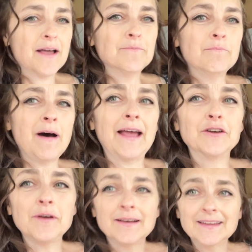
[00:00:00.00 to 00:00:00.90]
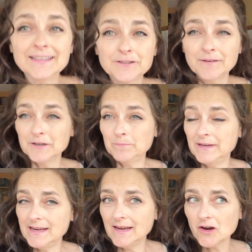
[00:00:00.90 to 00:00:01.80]
My grandkids are going to
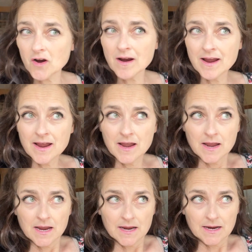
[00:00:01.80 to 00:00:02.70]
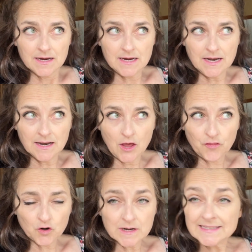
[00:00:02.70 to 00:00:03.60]
be here in
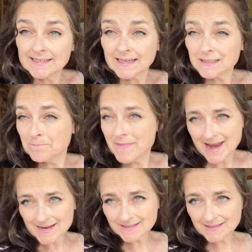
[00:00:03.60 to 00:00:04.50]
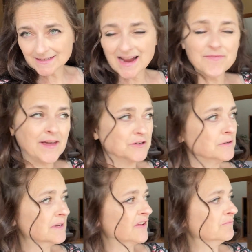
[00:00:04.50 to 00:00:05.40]
36 minutes, and that
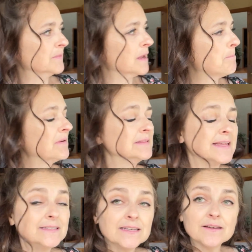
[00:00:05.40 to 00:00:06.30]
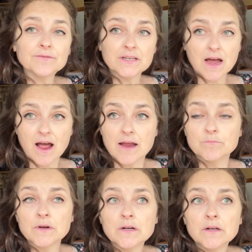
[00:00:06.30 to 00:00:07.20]
should give me plenty of time